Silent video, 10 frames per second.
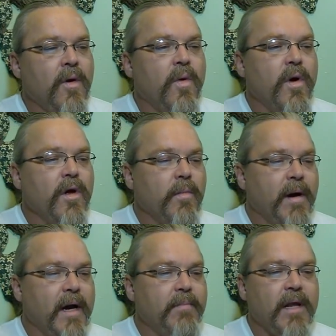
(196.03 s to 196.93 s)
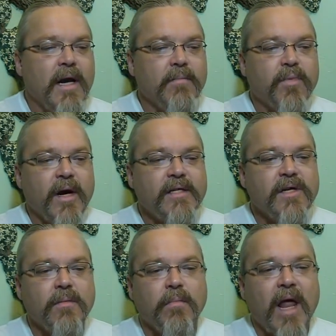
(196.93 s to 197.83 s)
Oil pipeline breaks
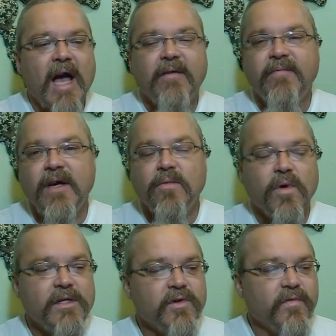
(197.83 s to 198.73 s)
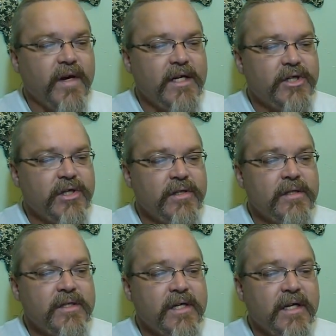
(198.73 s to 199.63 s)
on Blackfeet Reservation.
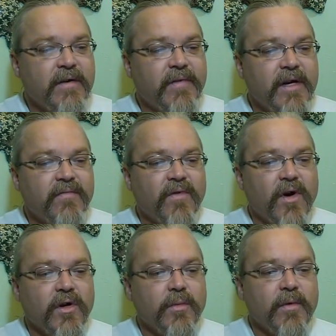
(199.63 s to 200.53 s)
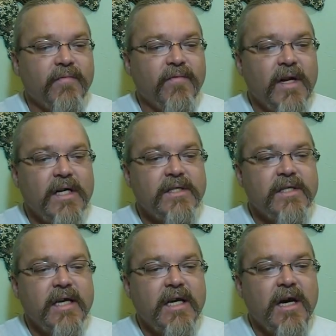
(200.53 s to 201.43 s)
Significant volume of
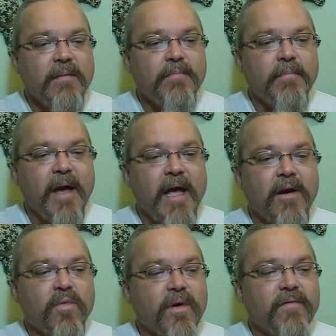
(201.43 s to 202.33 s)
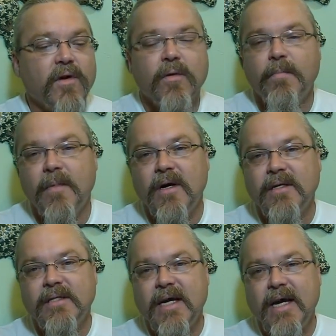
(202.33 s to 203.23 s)
floods cut Bank River,
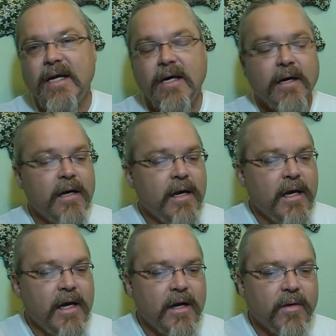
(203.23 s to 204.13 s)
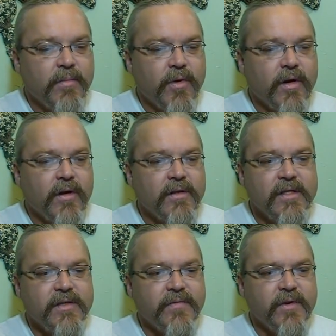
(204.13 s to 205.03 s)
Montana. And I reported on
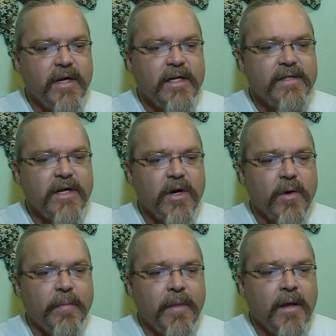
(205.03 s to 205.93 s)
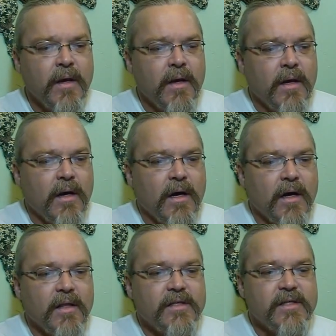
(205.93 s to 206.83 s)
this a few days ago.
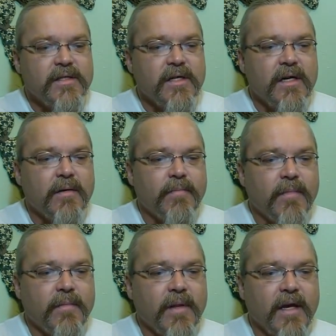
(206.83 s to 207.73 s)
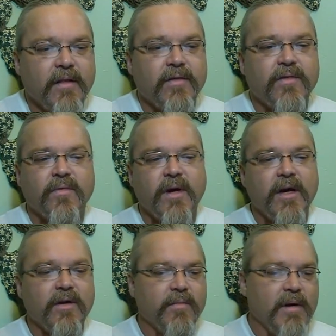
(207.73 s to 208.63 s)
Uh, this is um, like
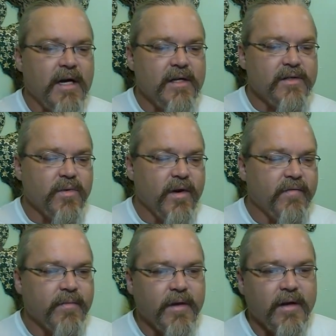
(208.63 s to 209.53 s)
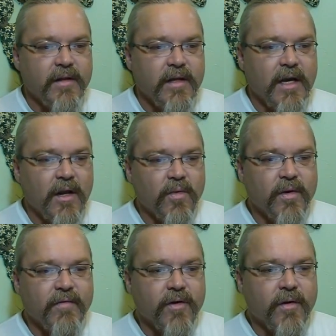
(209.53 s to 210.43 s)
300 miles away from the, the Yellow
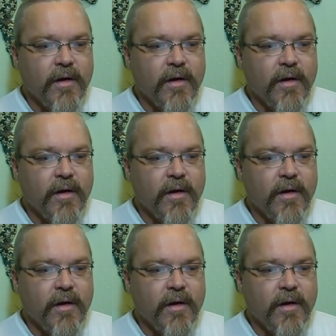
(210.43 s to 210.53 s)
River